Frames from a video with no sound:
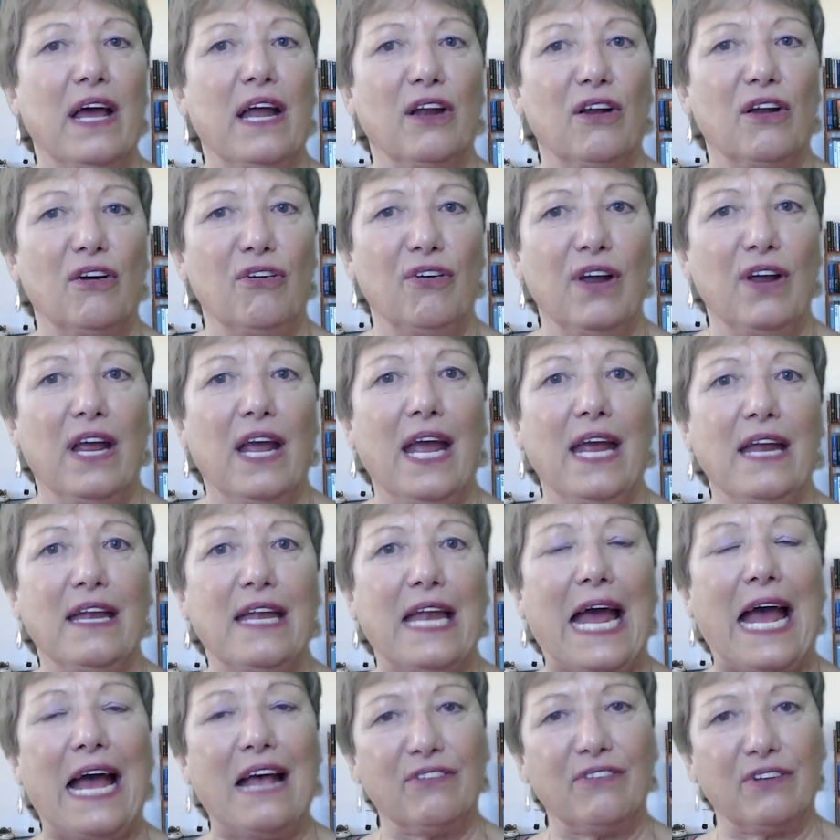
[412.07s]
and create
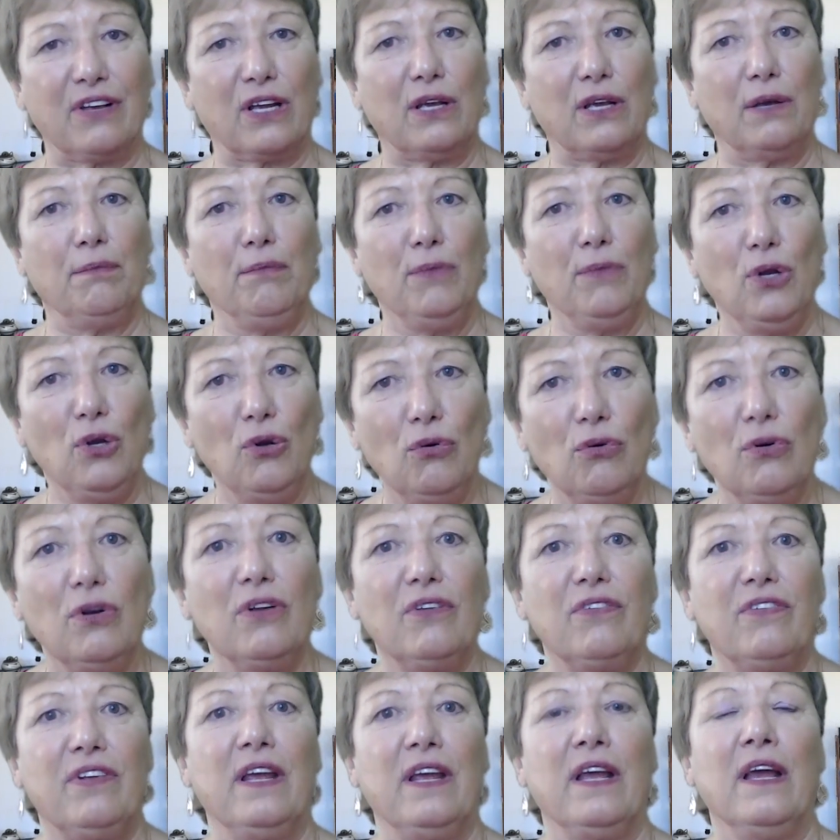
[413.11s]
as a
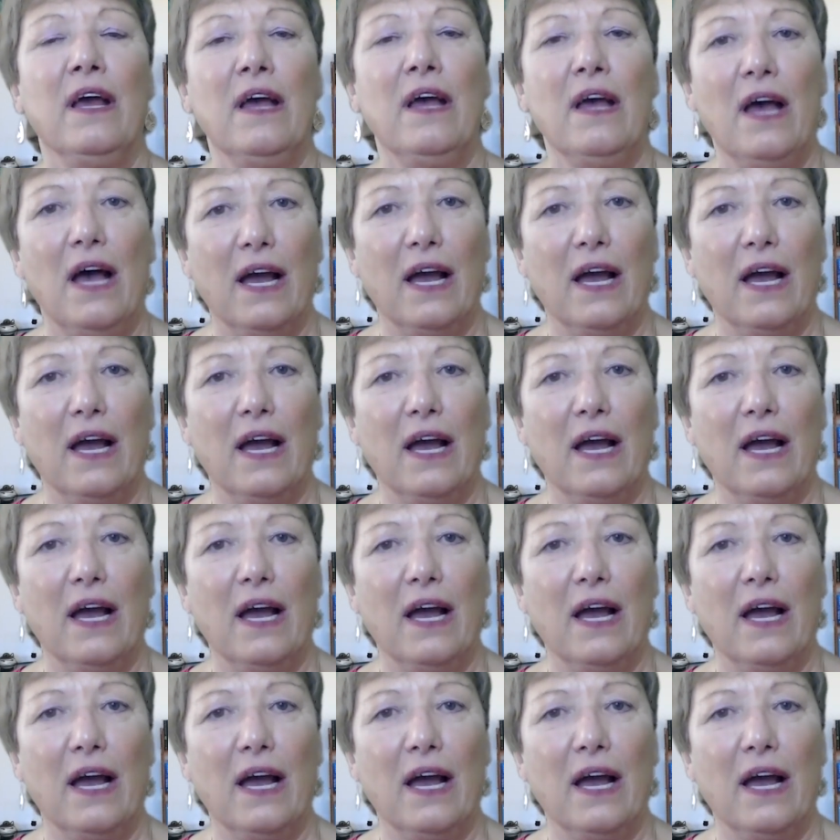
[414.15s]
community